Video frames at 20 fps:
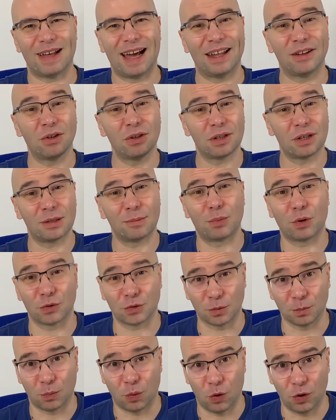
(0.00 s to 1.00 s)
Another
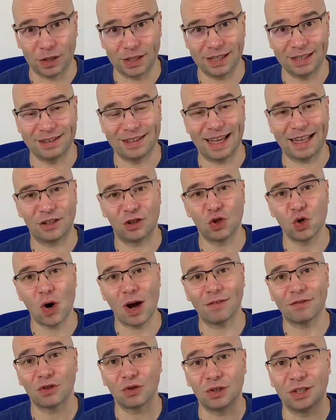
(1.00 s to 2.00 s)
important point is that you
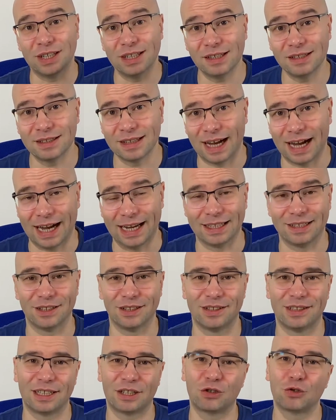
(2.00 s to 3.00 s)
have to design
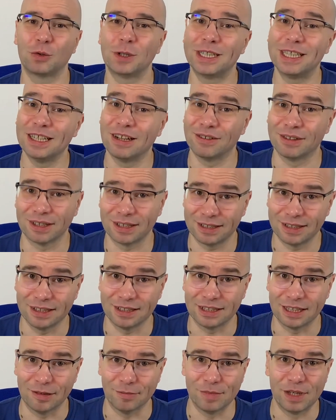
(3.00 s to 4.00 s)
the security of the
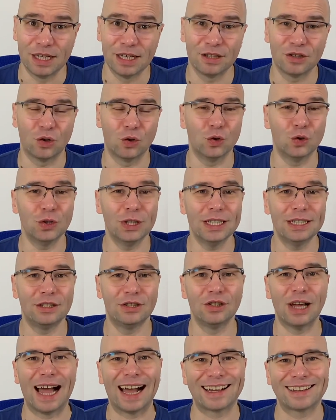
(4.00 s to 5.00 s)
system. So you
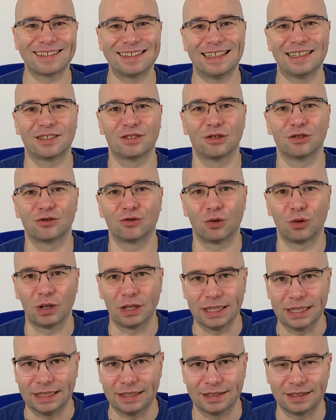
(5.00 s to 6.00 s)
need to access control
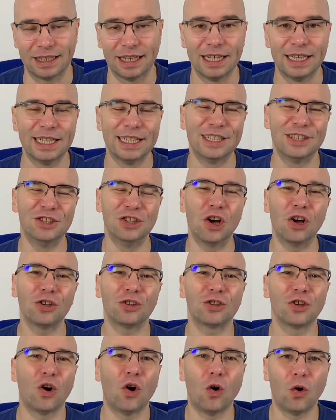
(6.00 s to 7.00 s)
list.
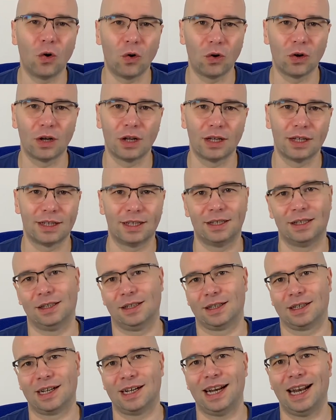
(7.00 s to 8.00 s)
Not all
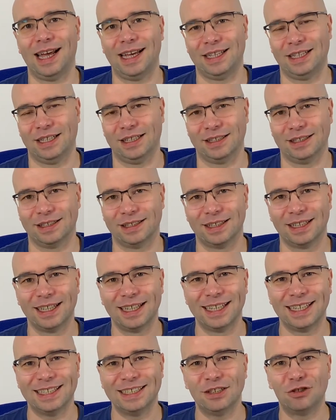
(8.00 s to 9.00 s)
clients
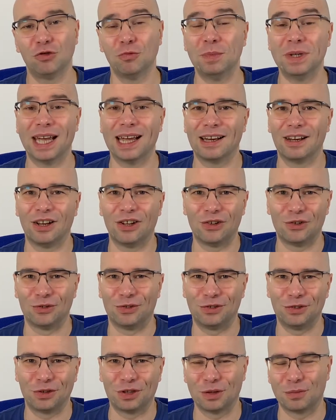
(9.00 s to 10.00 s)
need to be
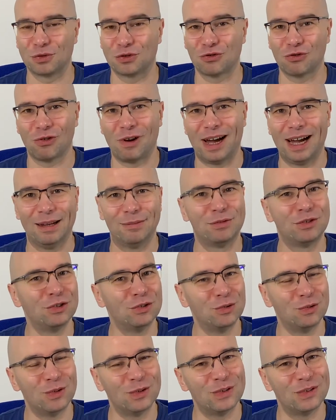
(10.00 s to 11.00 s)
allowed to subscribe
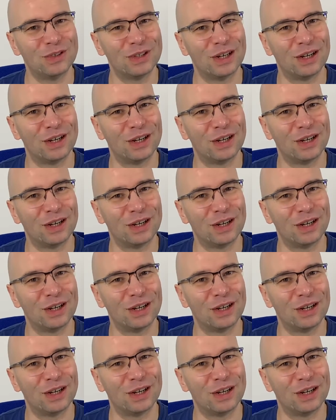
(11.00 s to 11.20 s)
to